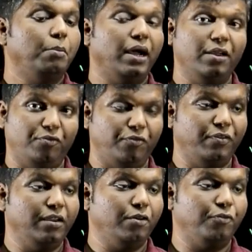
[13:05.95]
By
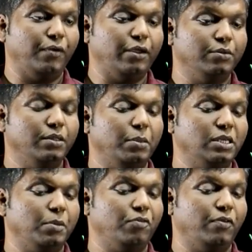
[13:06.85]
5, the
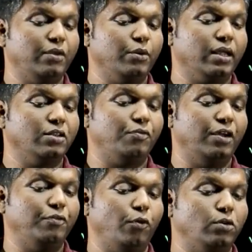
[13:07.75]
multiple of 5, you can have
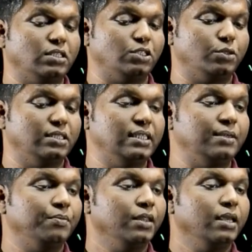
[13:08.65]
5 4s are 20.